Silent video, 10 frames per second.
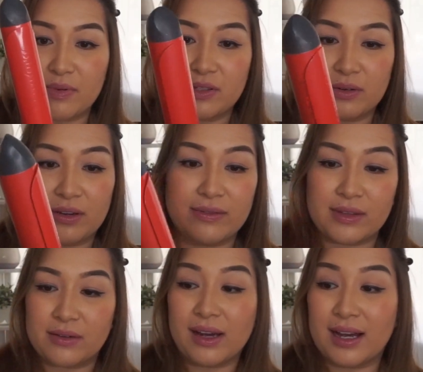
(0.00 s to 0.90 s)
So even
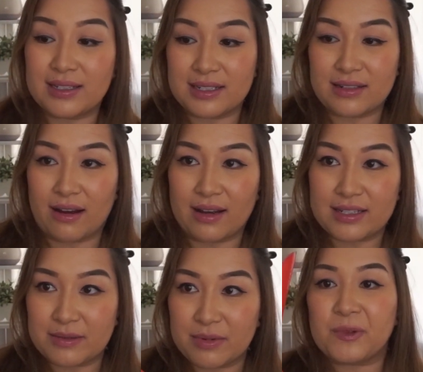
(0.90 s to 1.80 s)
though it has this
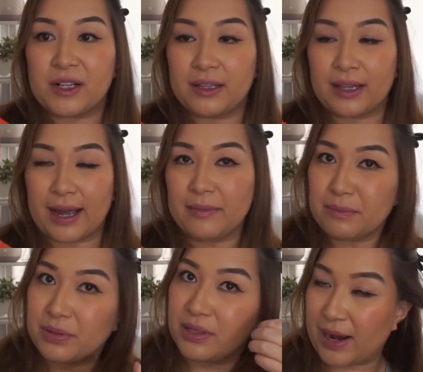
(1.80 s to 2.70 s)
awesome clamp,